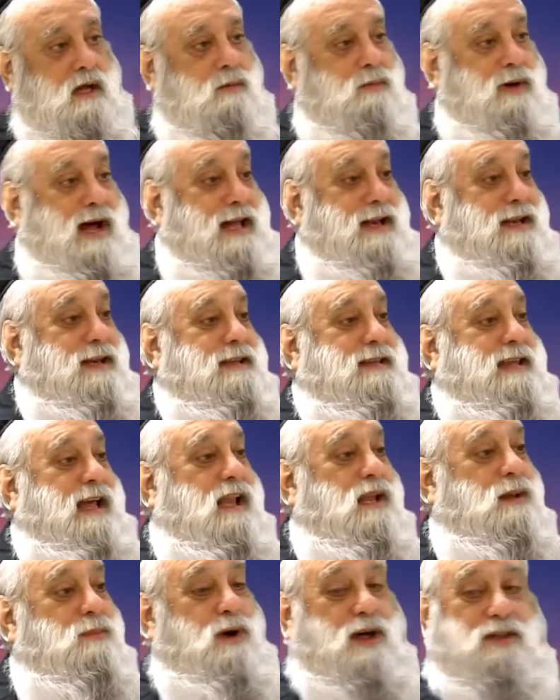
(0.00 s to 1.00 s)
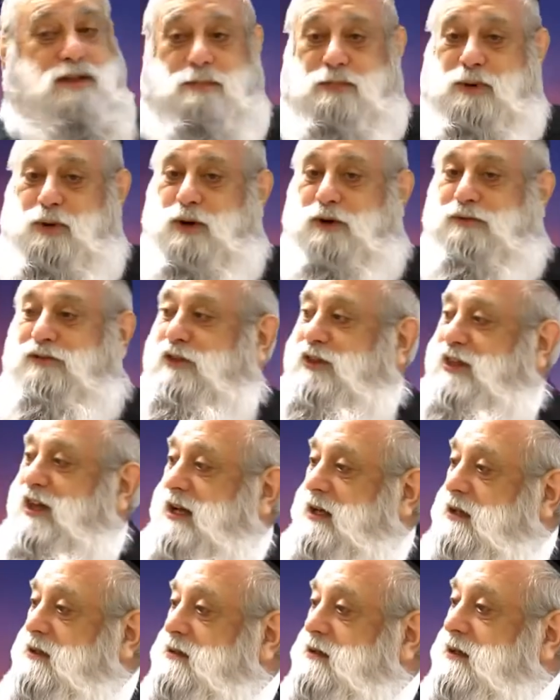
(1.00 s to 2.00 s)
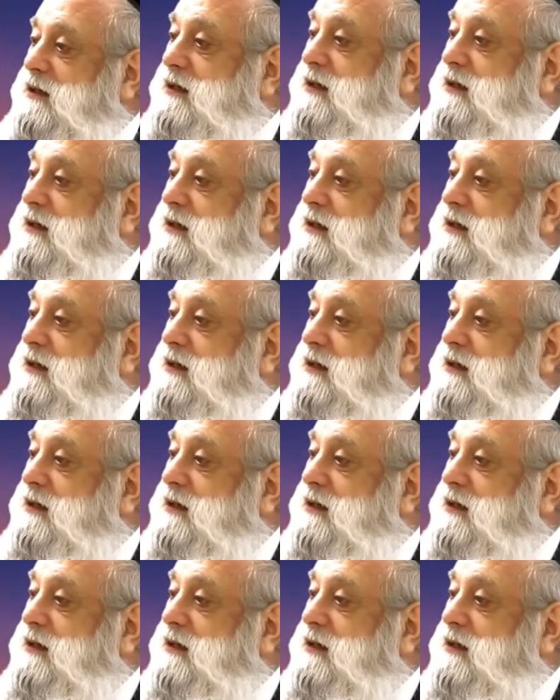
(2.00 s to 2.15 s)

Why didn't he tell them all the beautiful things?